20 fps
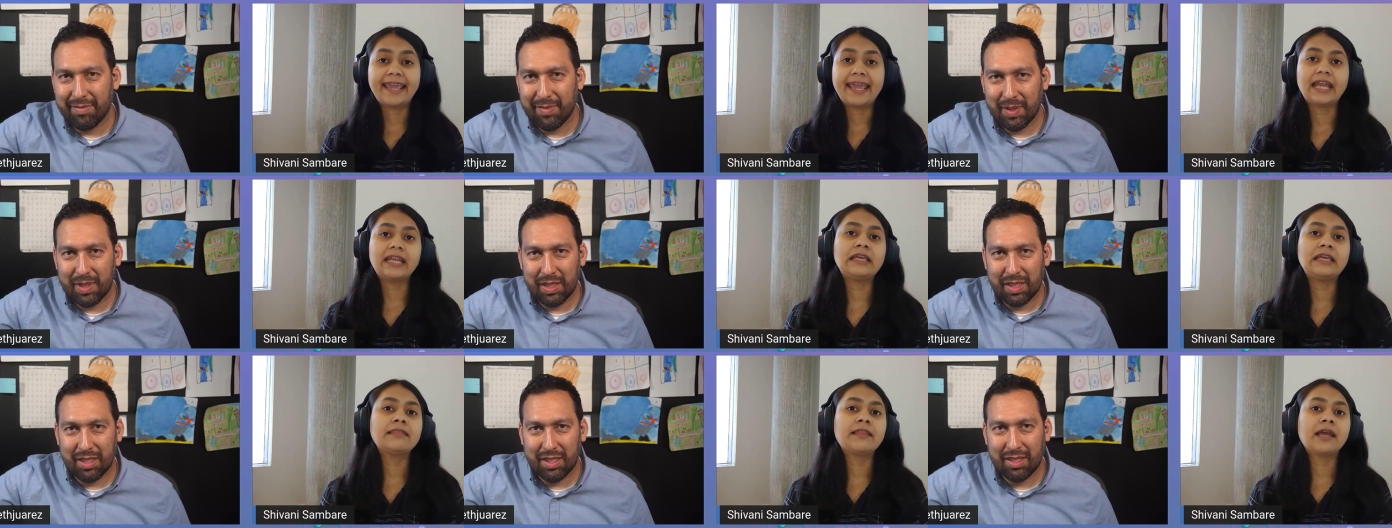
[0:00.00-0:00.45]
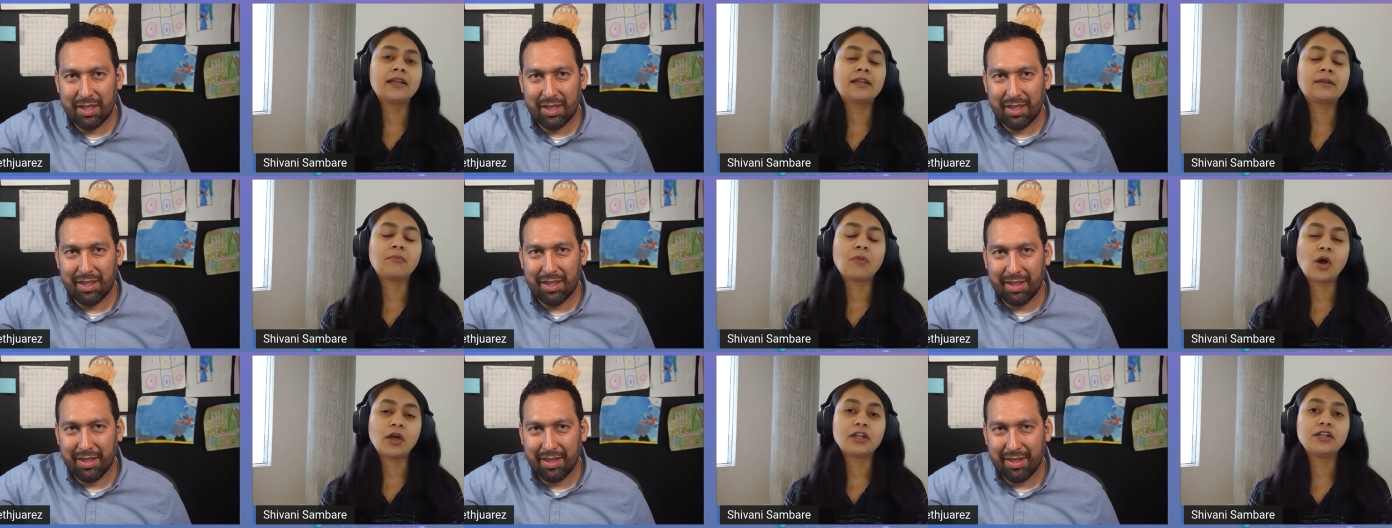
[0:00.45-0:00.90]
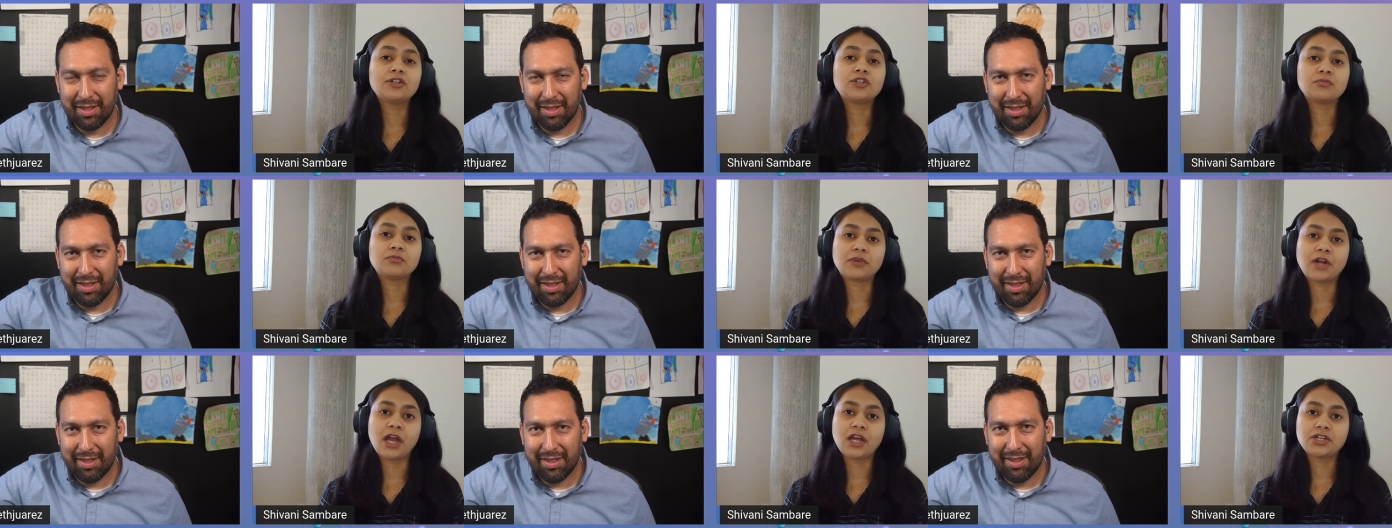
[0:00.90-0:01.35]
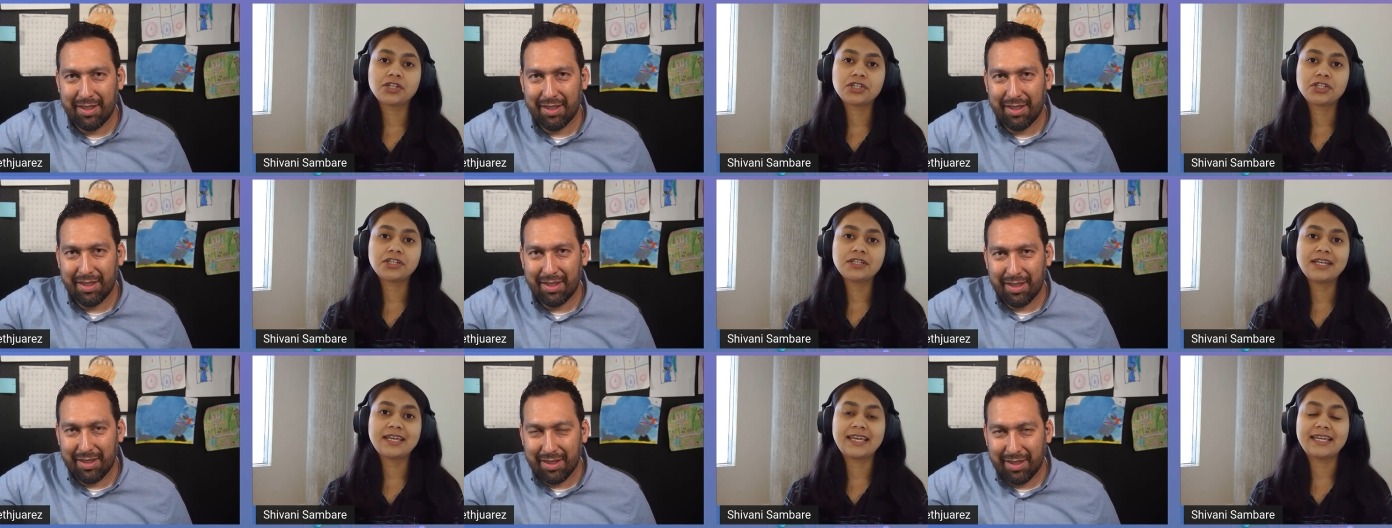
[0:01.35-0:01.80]
Speaker 1: getting that model to
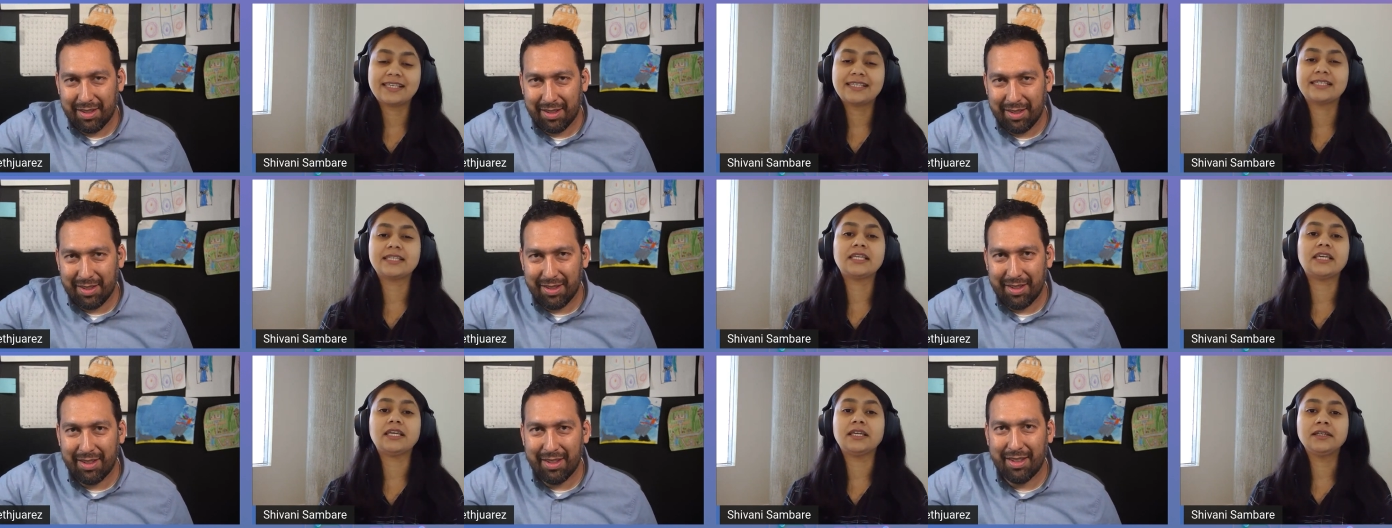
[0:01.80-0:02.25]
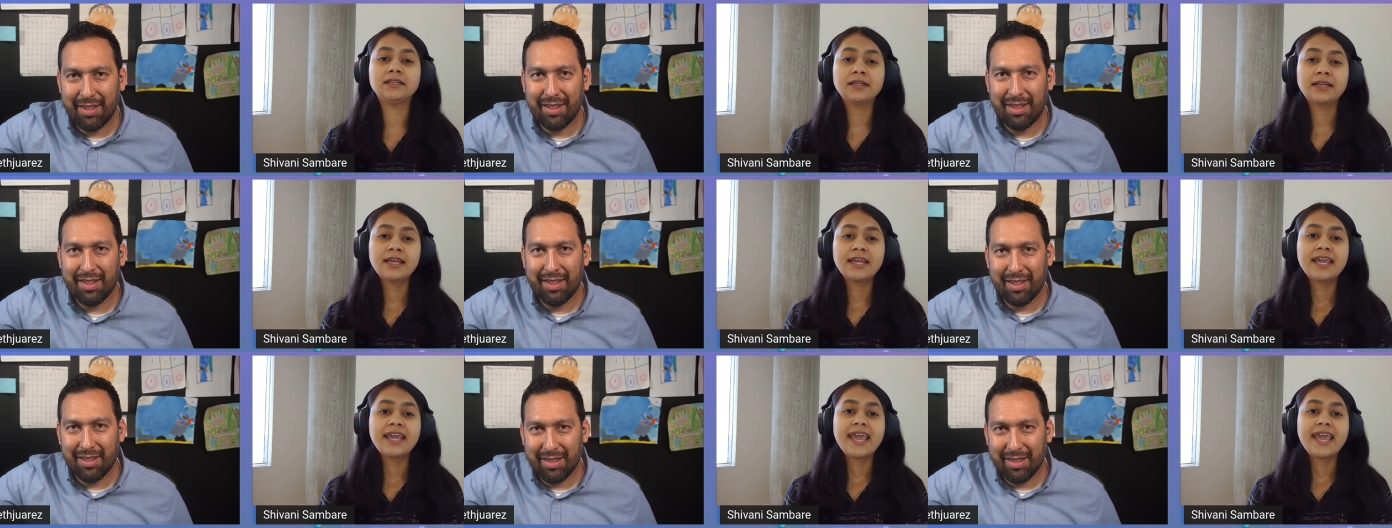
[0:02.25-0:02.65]
production is key,